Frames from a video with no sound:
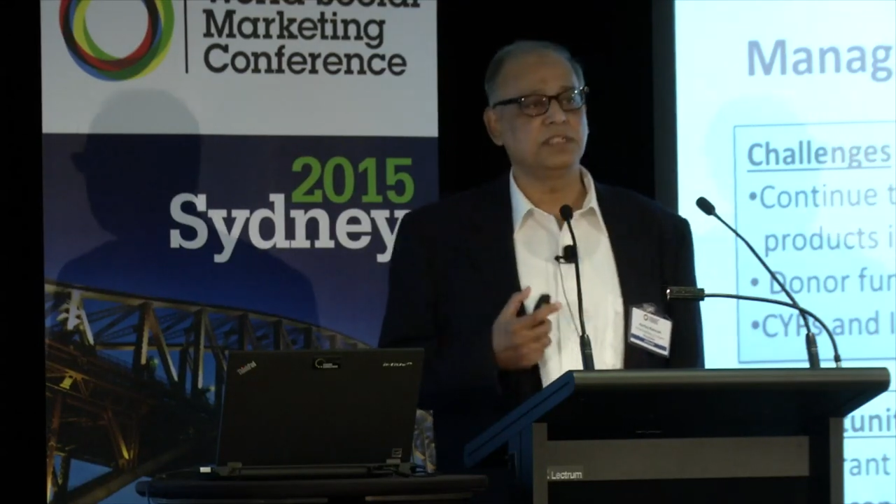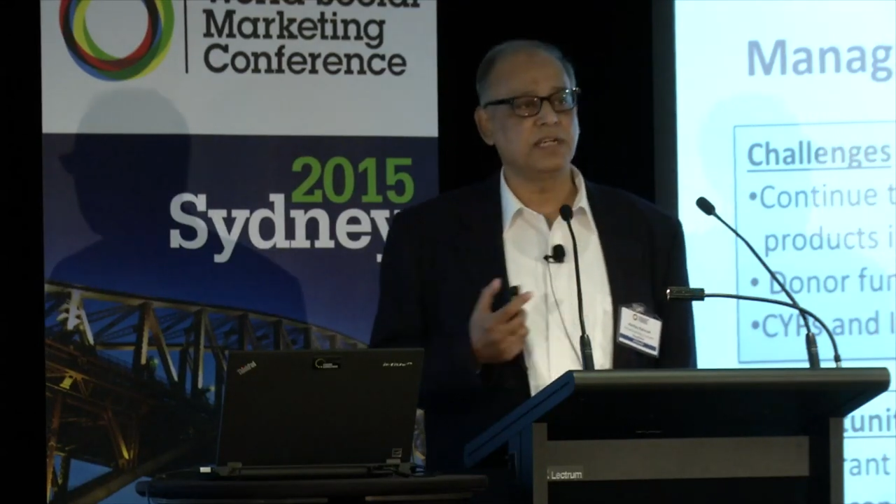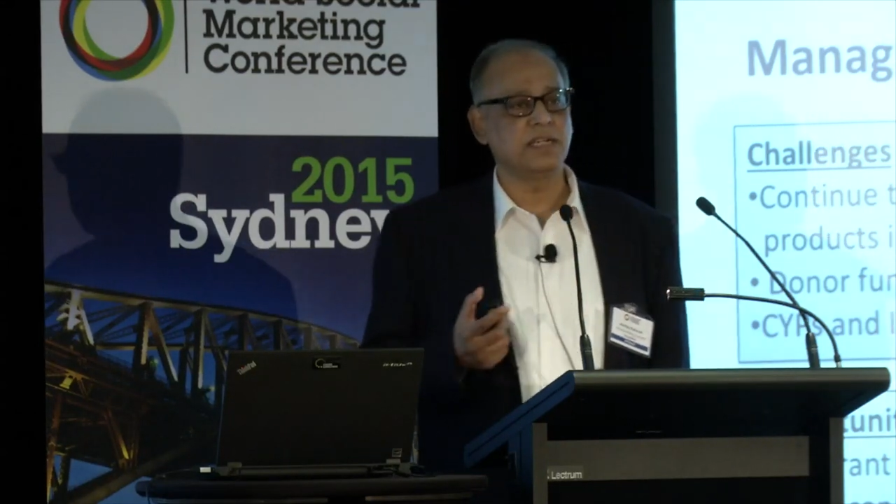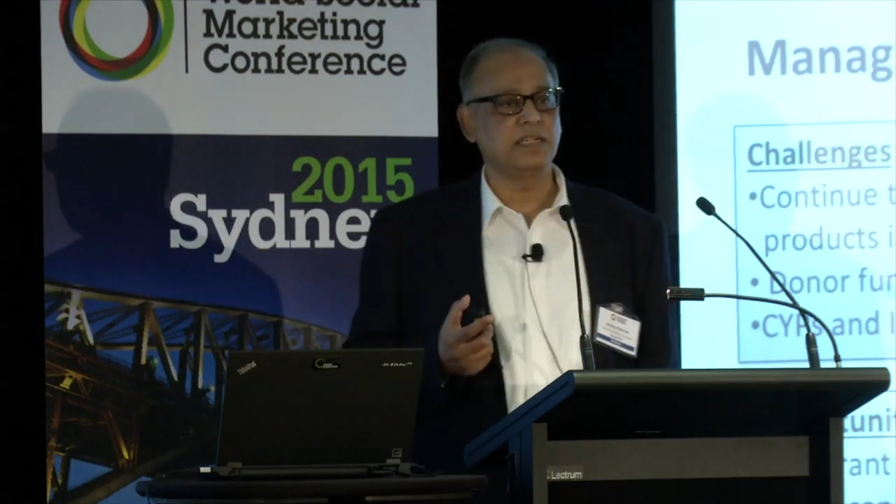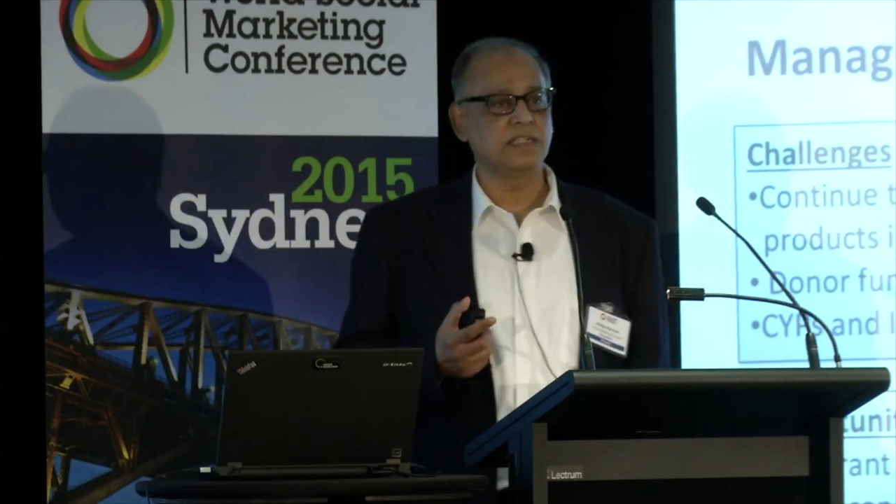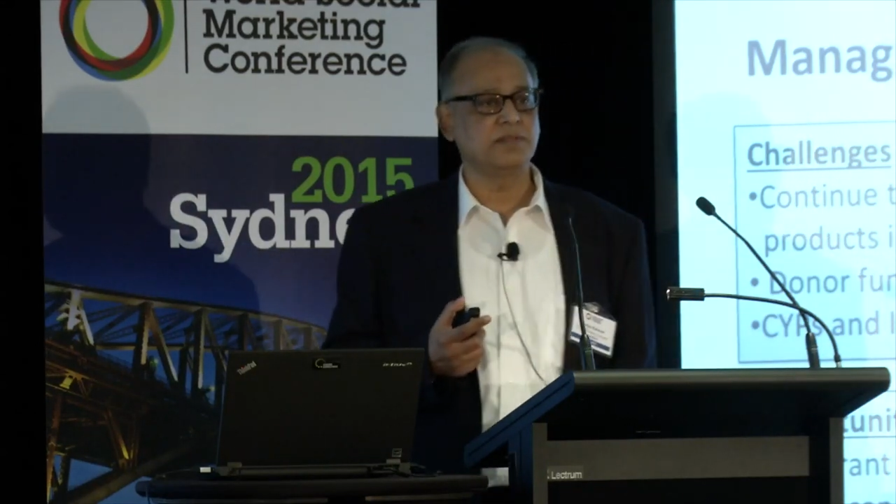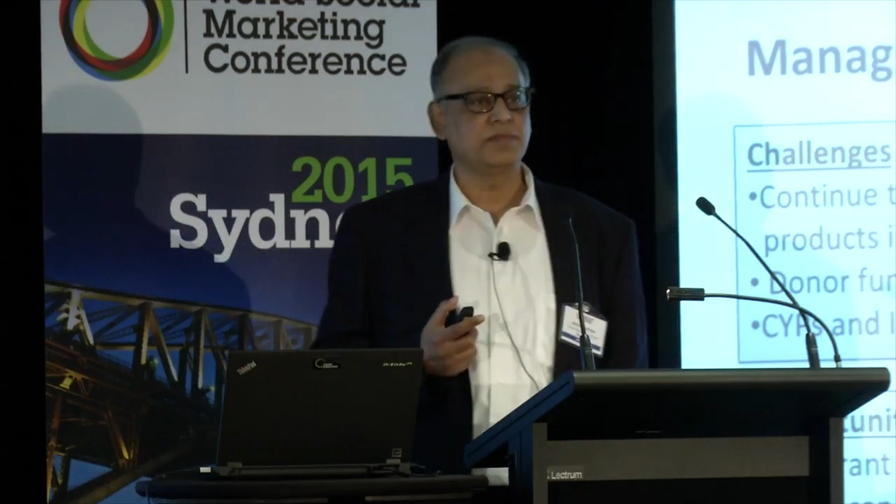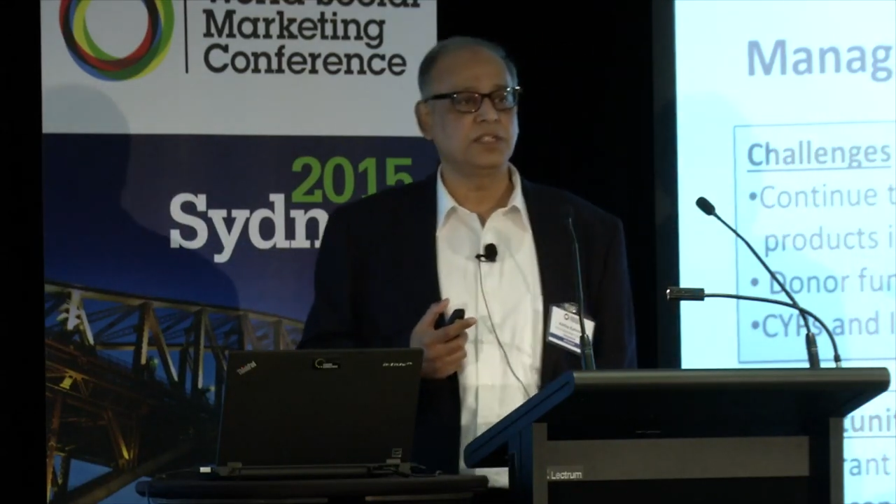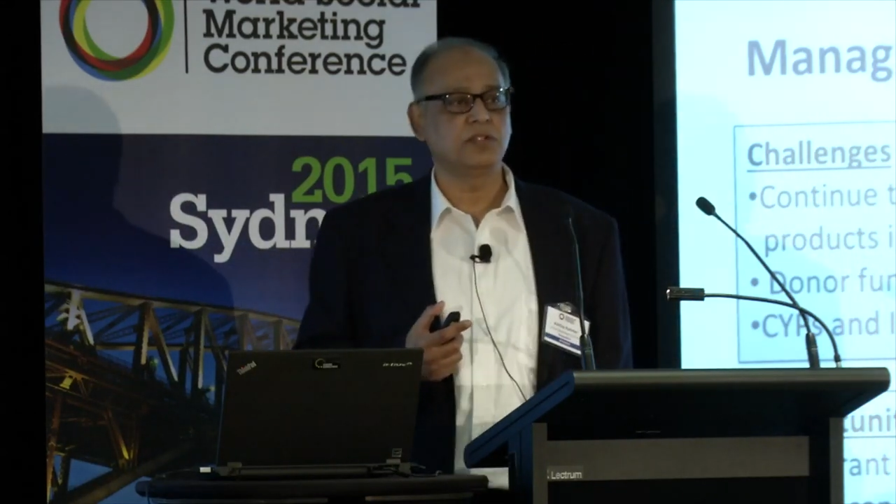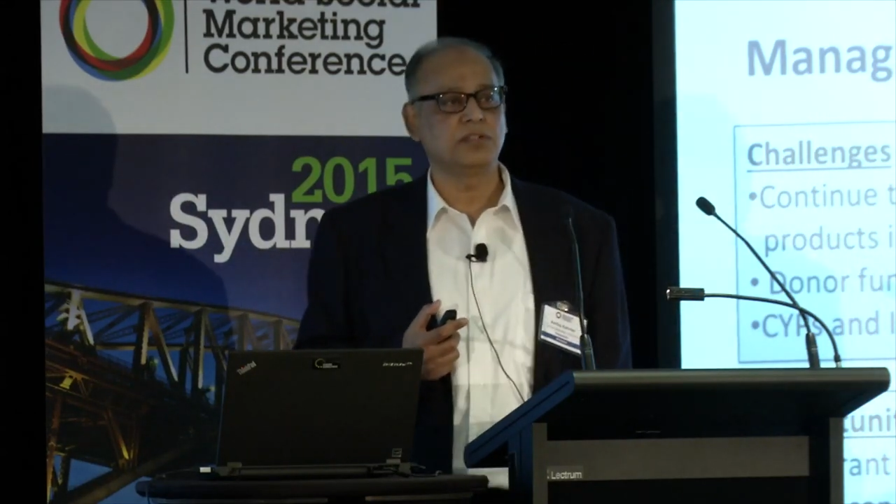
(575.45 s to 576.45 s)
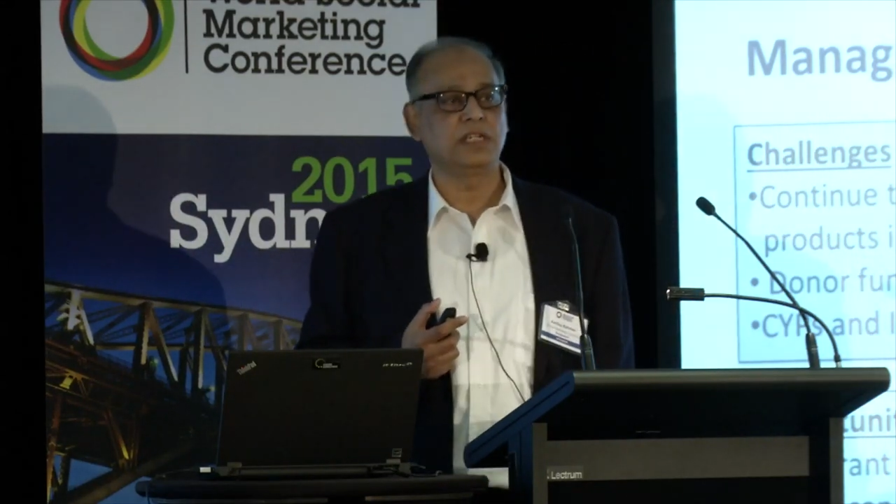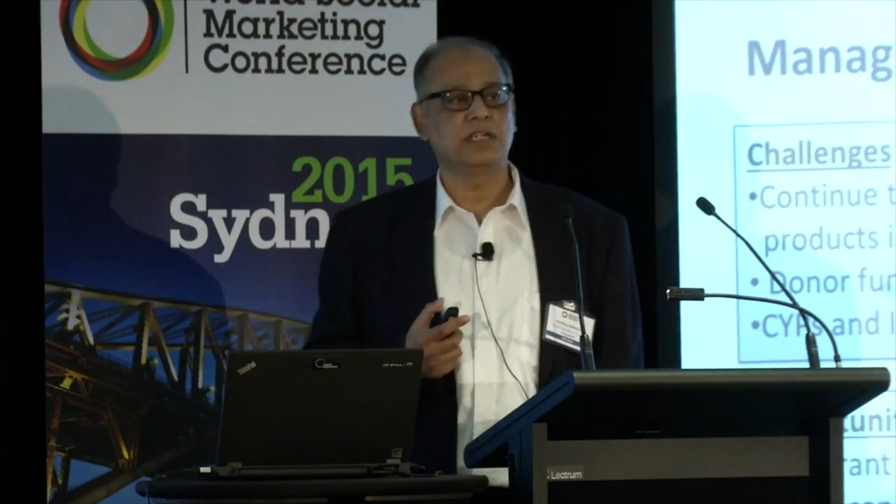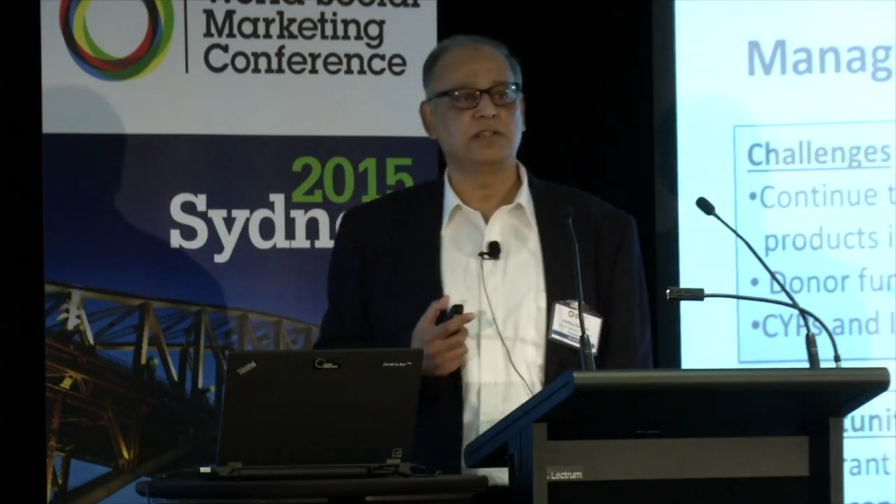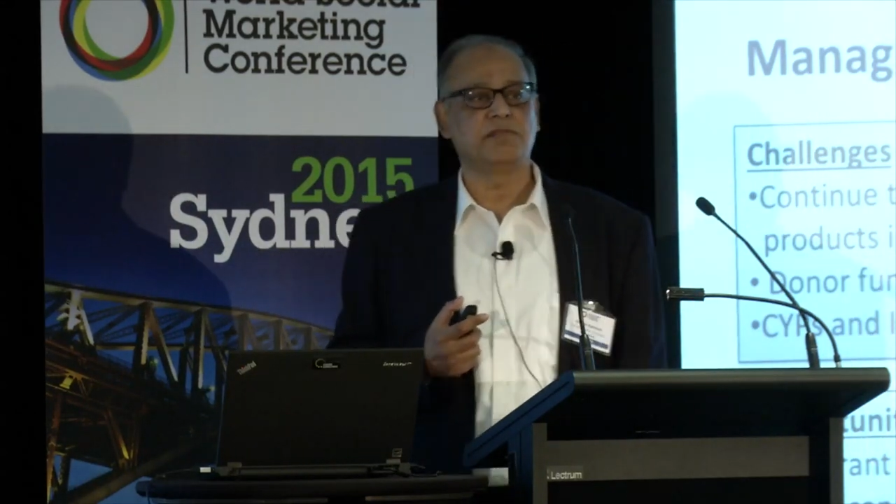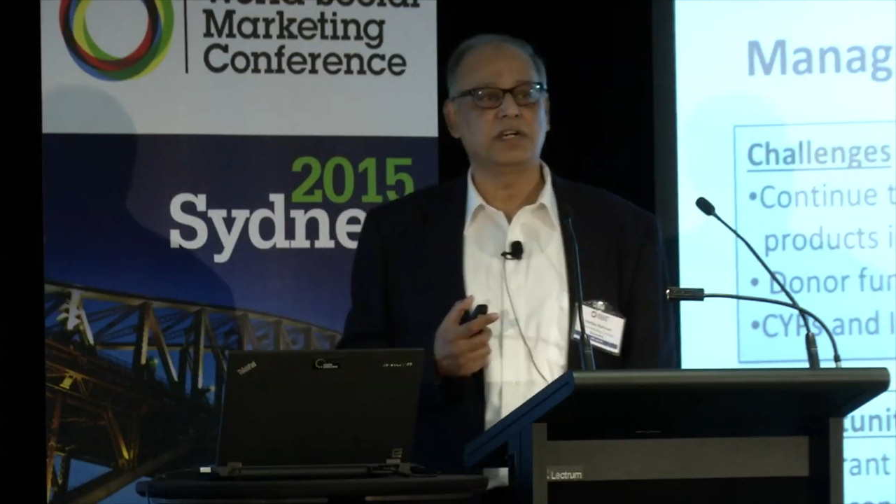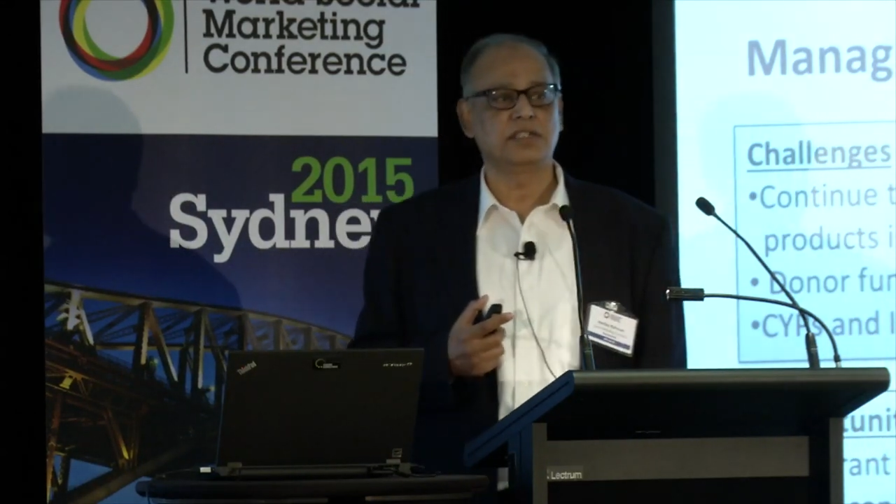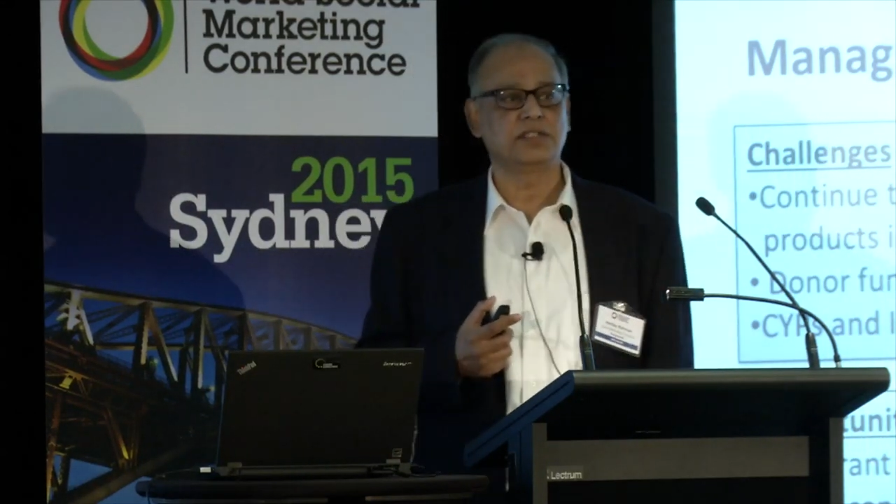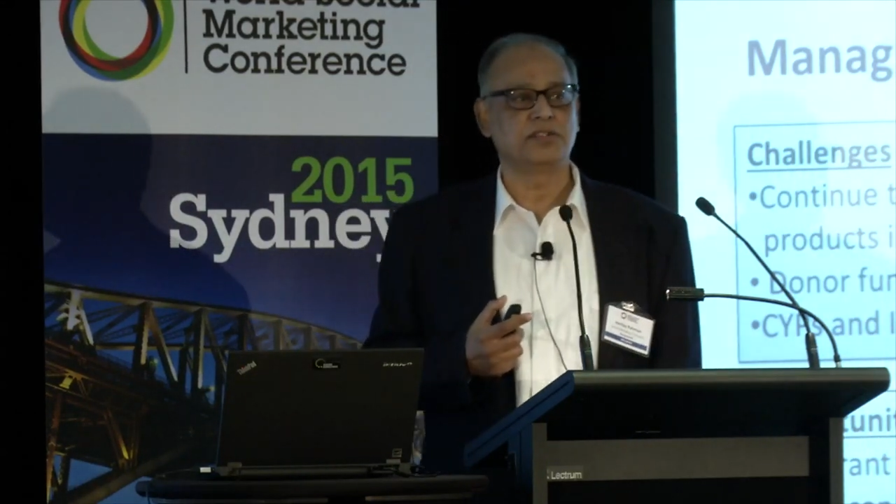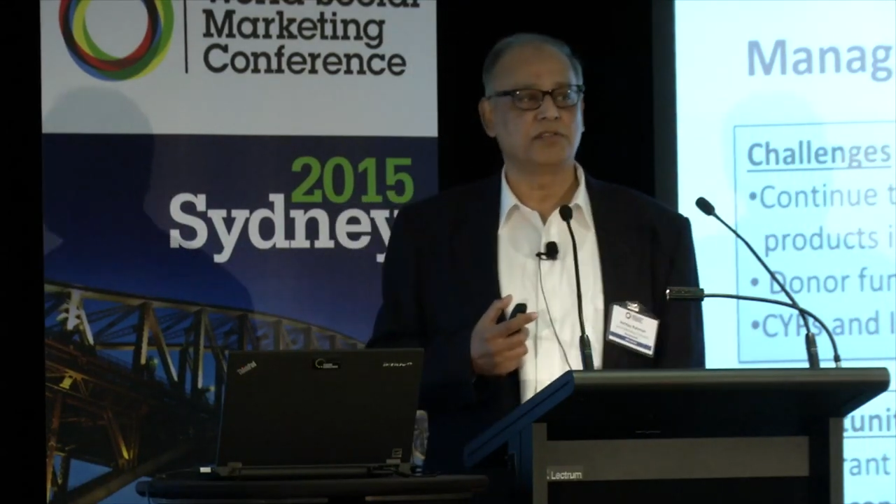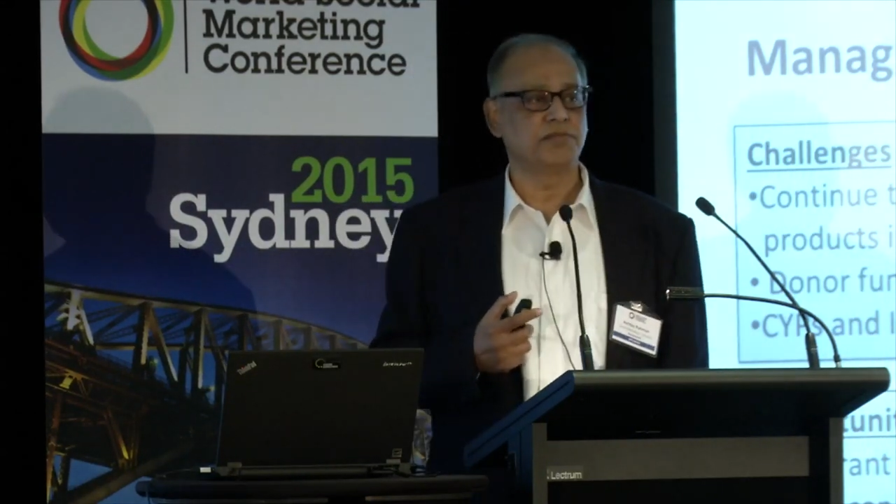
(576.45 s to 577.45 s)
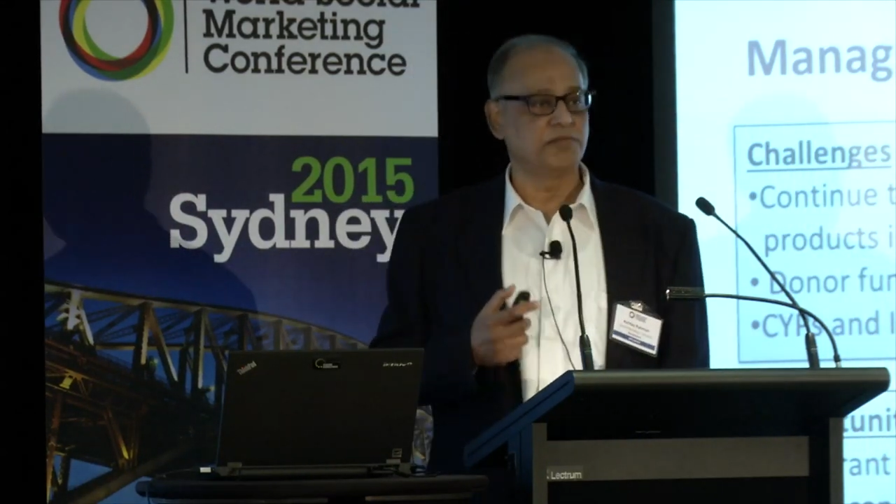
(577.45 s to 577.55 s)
that SMC could take advantage of.